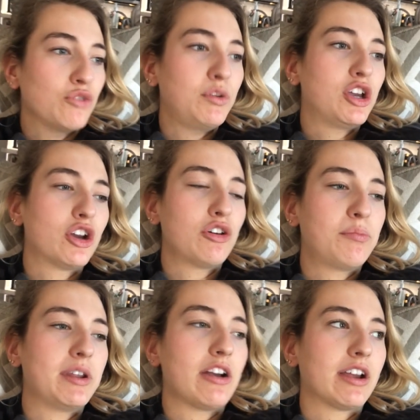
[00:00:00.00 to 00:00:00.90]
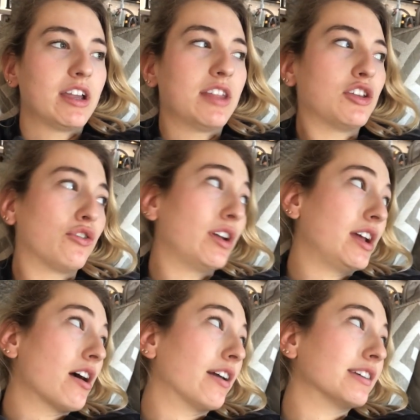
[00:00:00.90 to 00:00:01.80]
we could go to Panera. I could get the
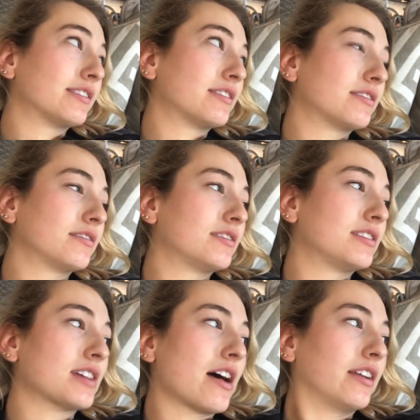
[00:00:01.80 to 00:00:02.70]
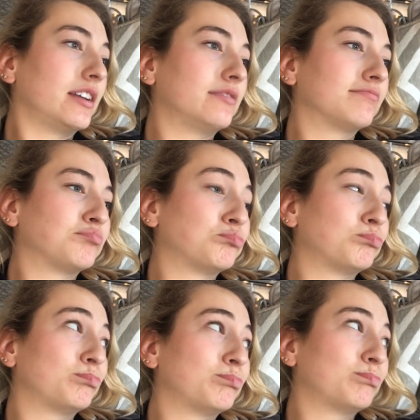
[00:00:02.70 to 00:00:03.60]
Greek goddess salad. Go